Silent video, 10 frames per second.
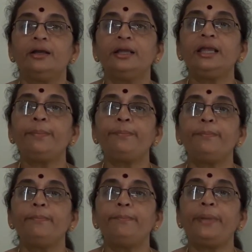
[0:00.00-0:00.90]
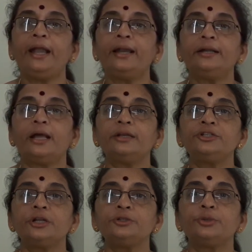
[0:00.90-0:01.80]
He paid
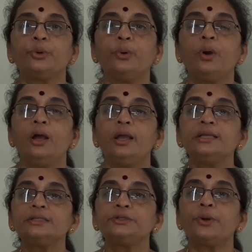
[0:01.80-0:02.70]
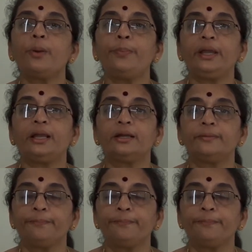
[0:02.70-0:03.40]
attention to his topic